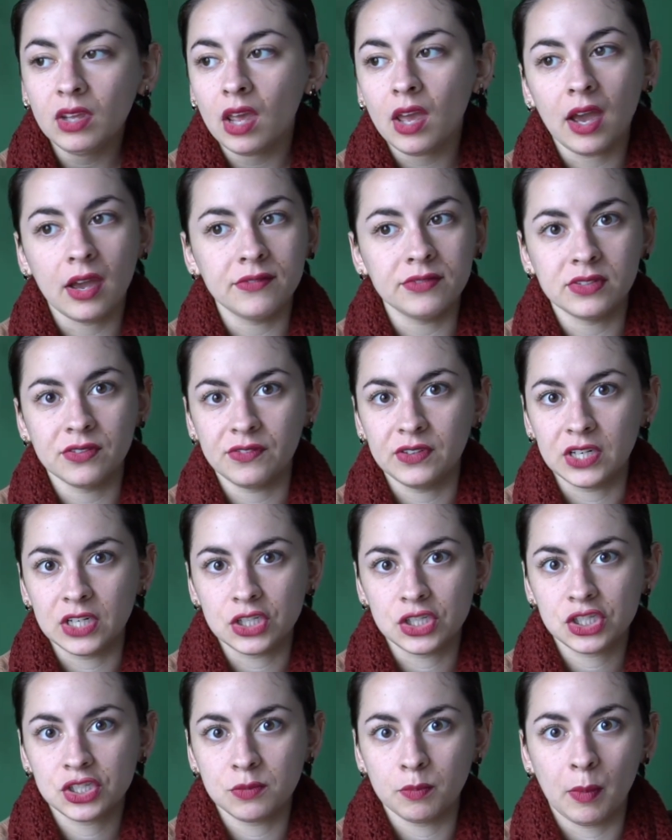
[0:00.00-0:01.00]
I have to
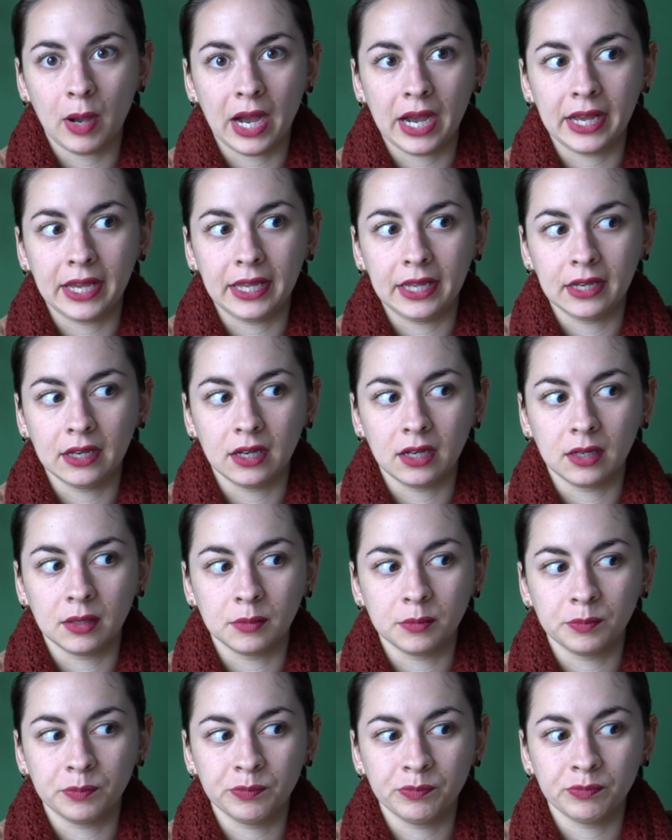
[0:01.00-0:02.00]
finish my
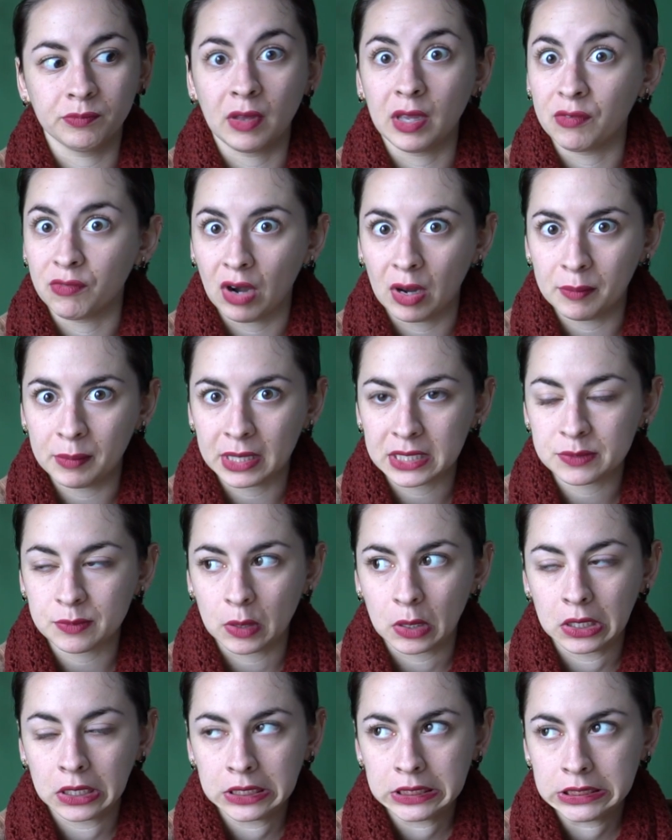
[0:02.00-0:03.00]
my Rhinebeck
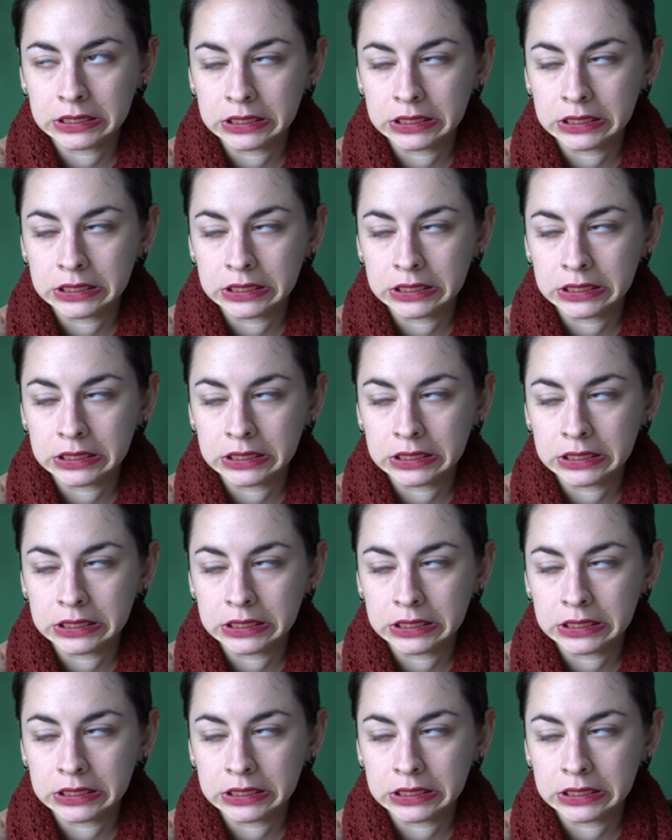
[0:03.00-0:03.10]
sweater.